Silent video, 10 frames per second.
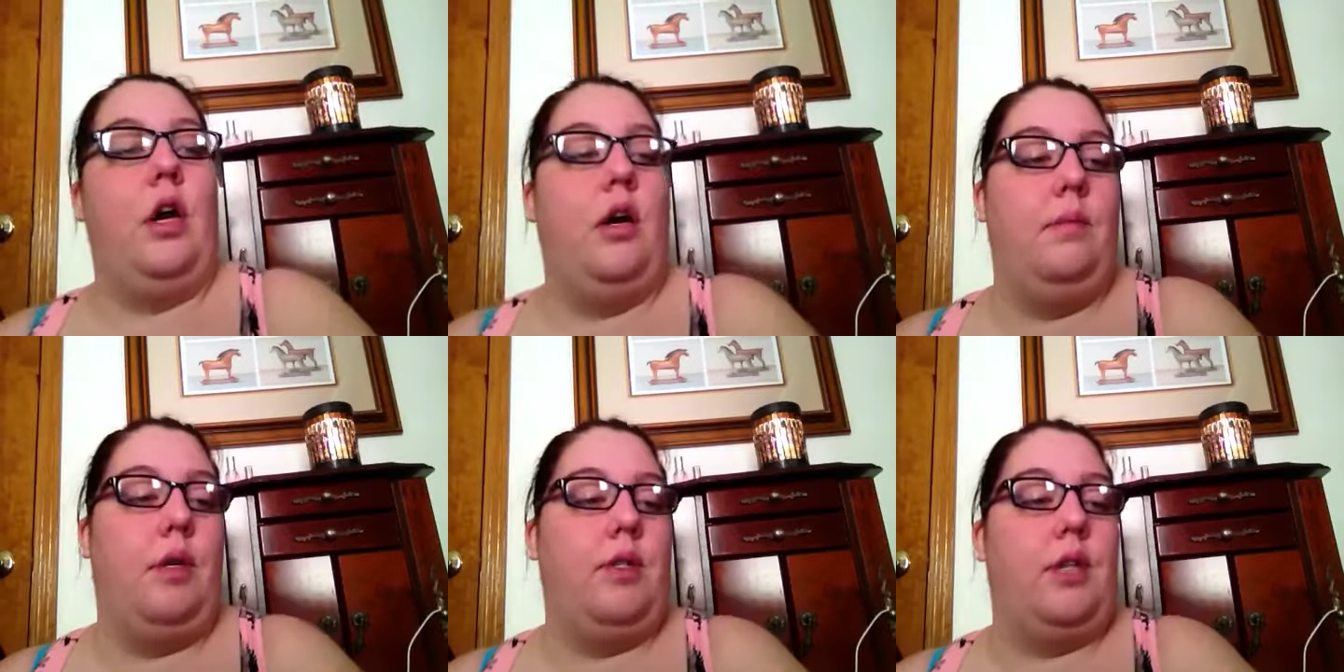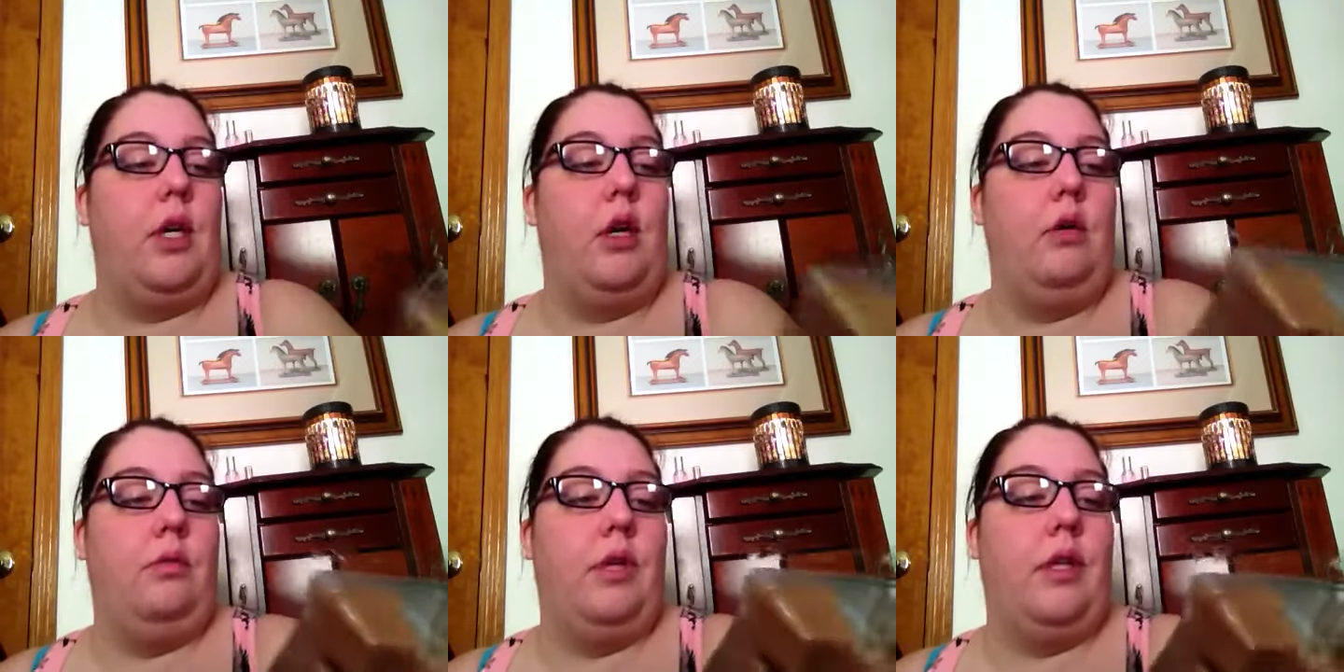I'll start
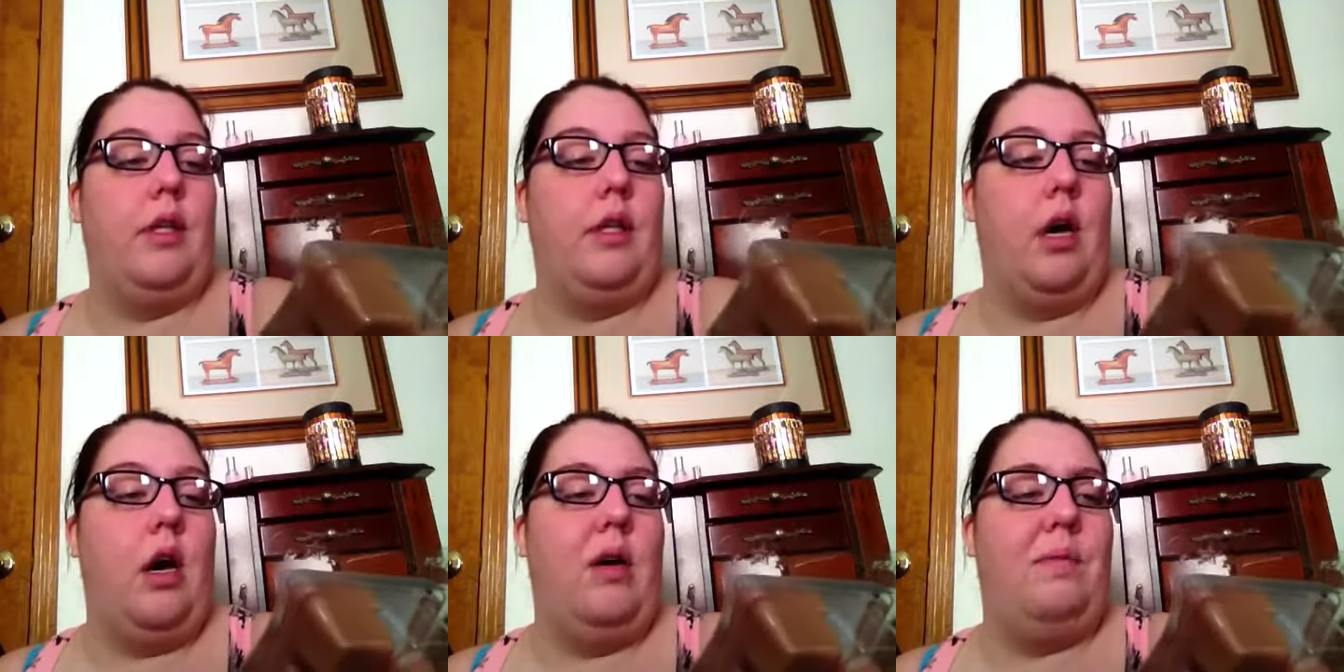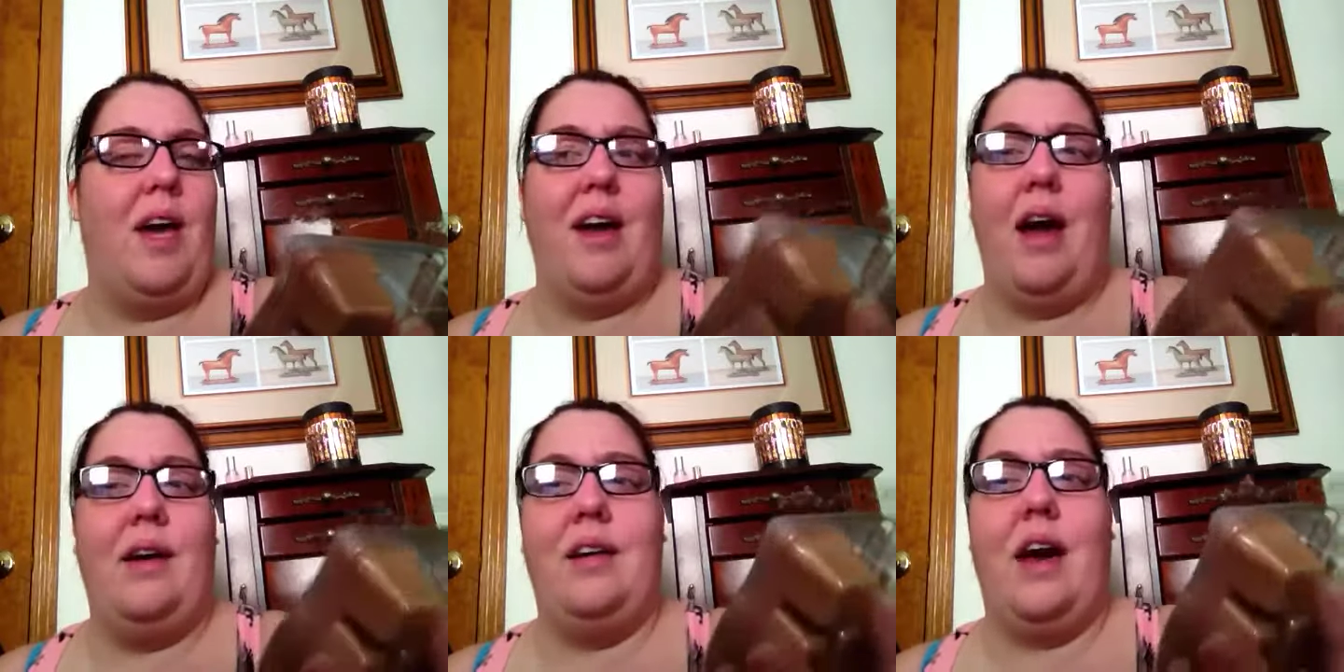out with, I'm
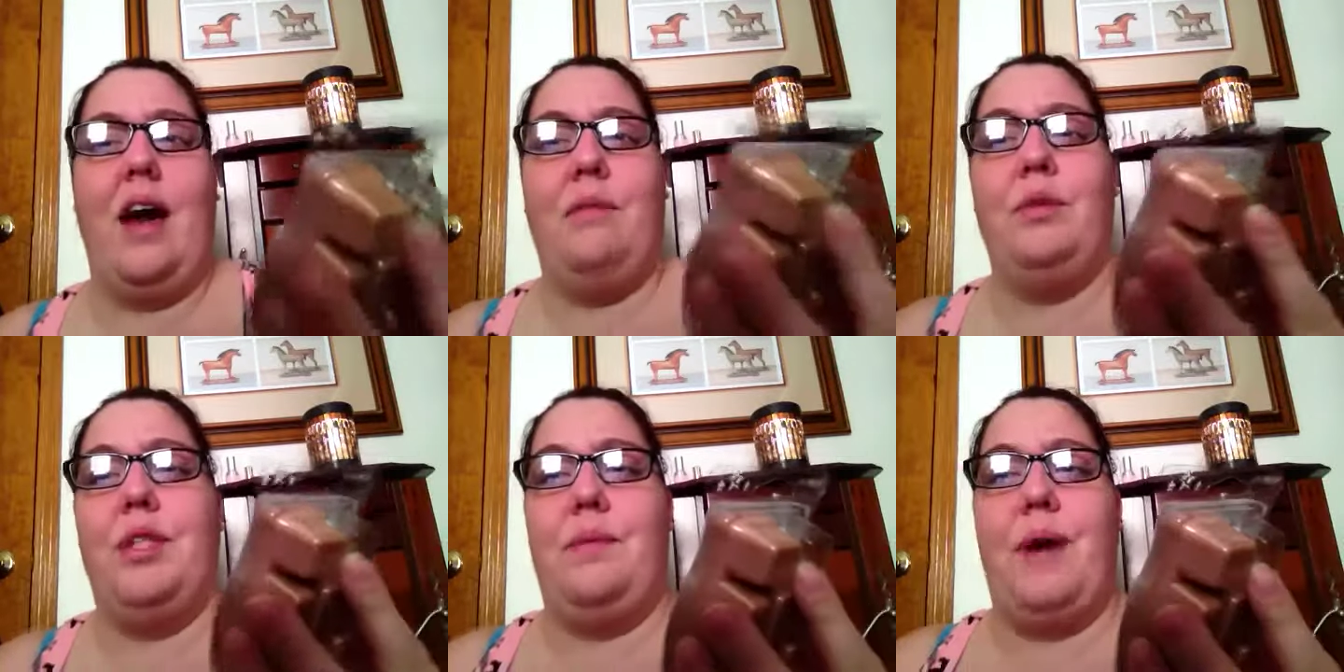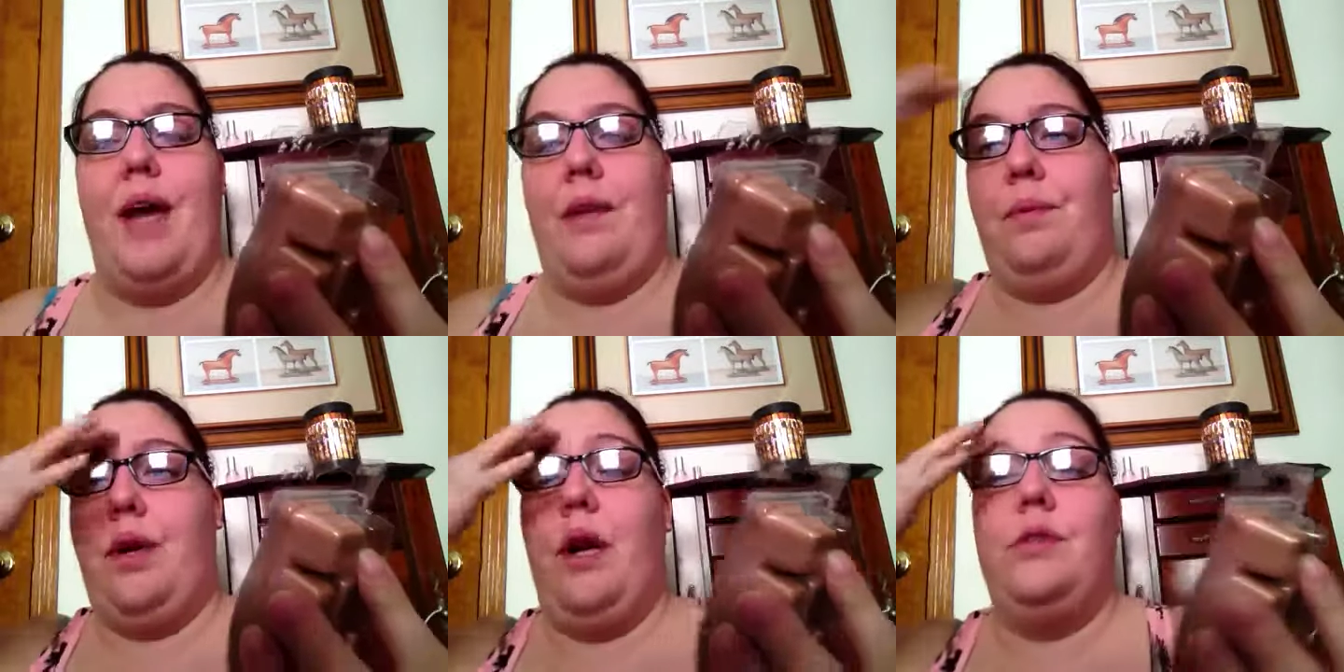really bad at
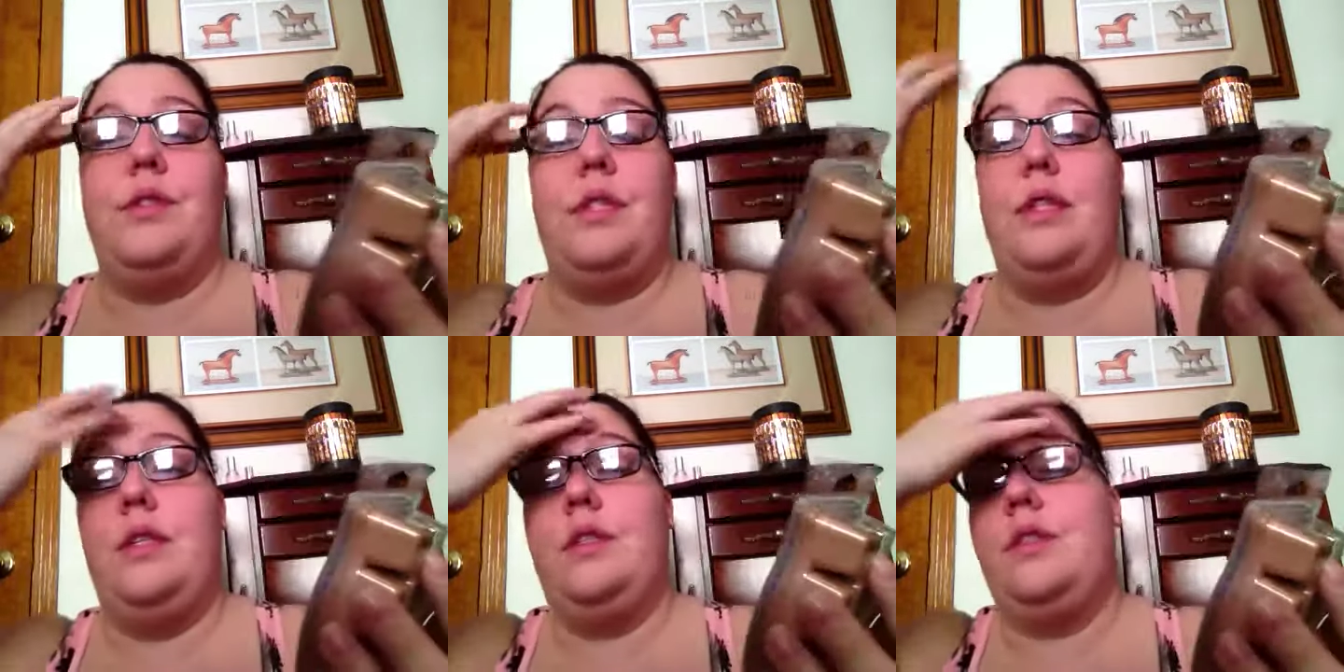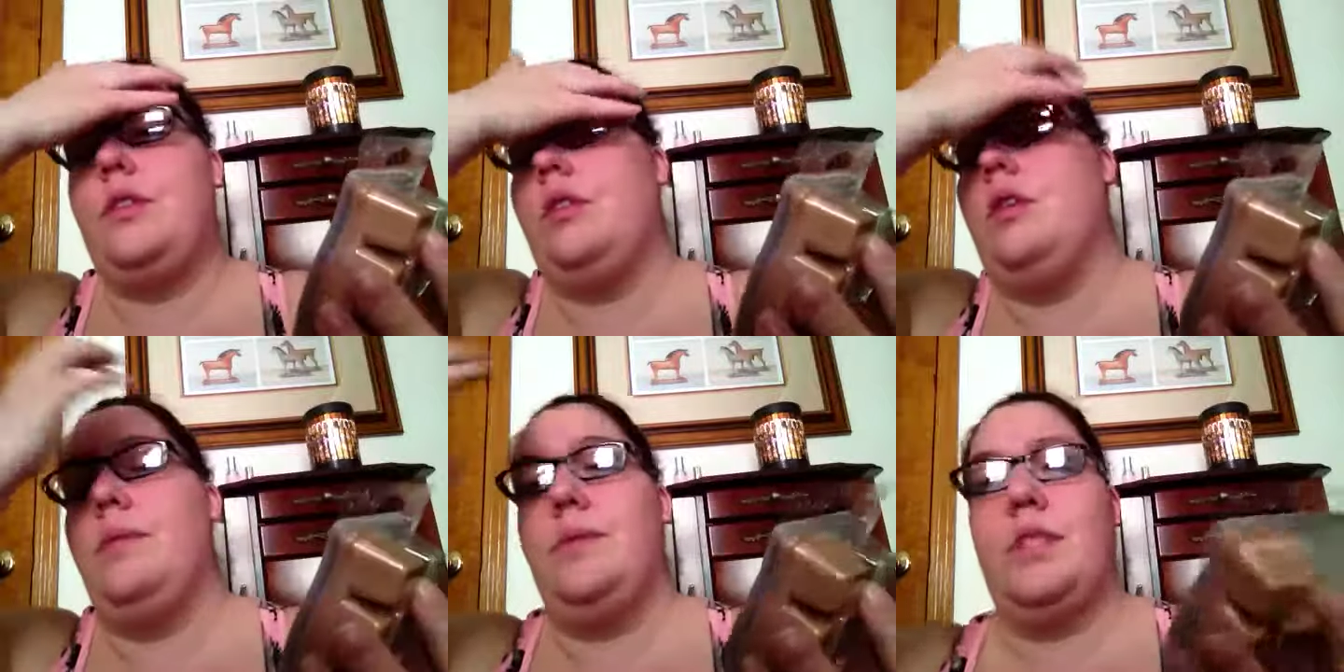pronouncing these,
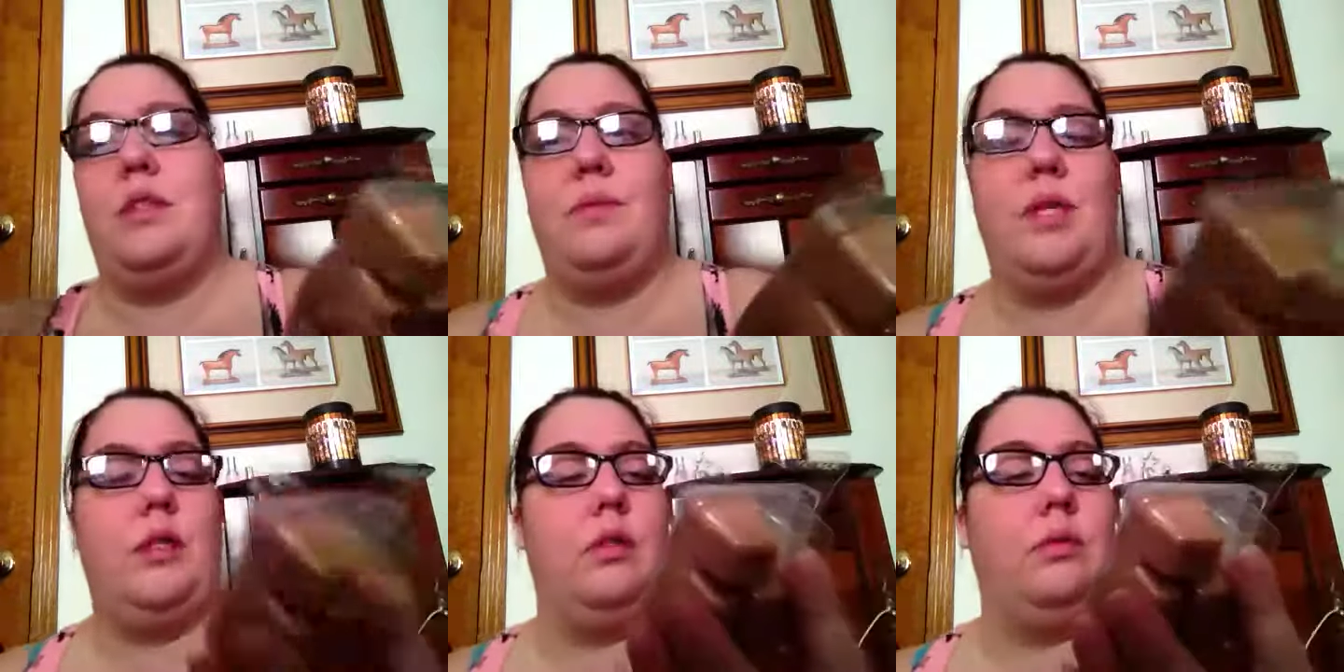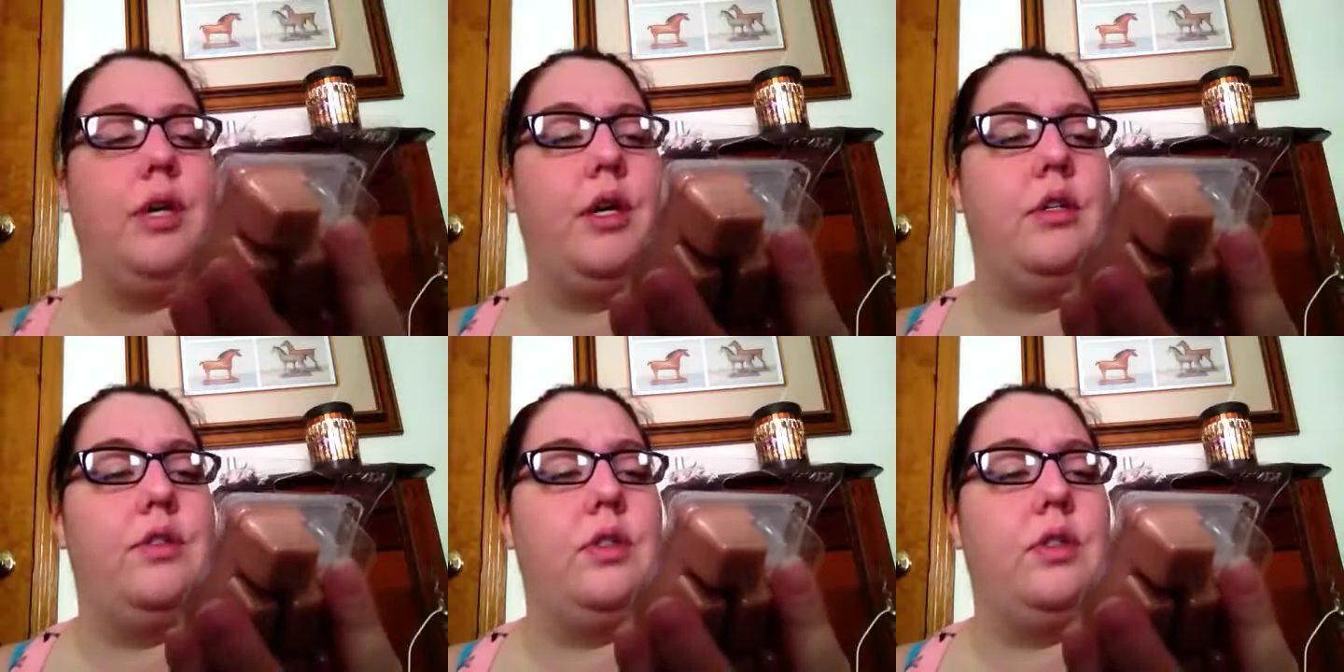so it's going to be a little weird.